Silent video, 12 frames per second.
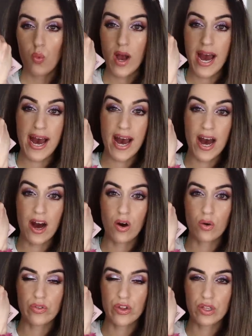
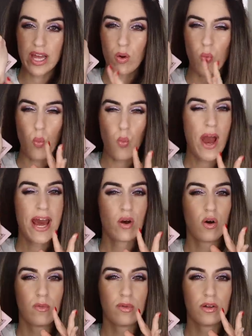wow, they're like wet
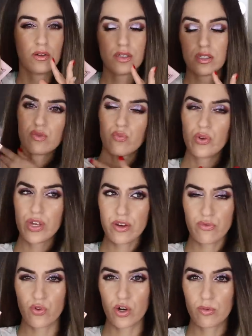almost. It's really
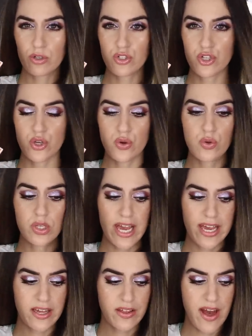affordable too,
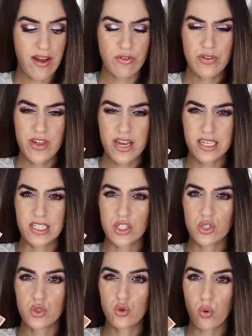like everything is
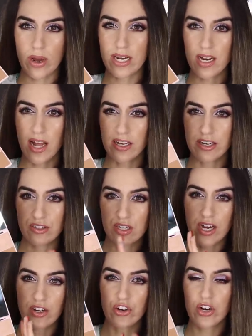$20 and
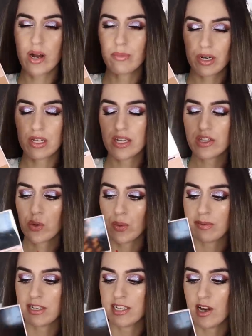under. I'm gonna link their
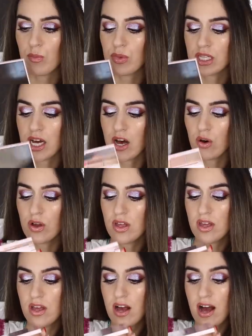website down below.
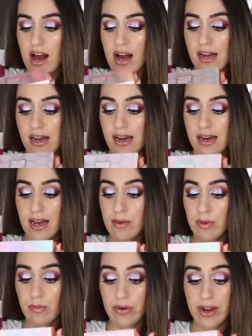I'm
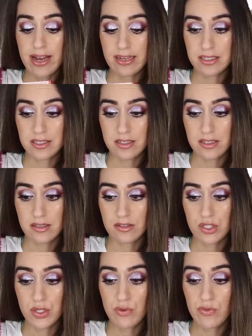impressed
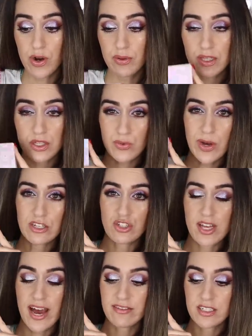so far with the
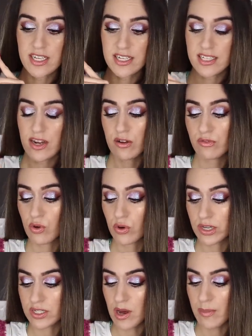swatches. I have to test it out, of
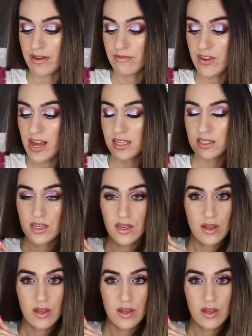course, on my face,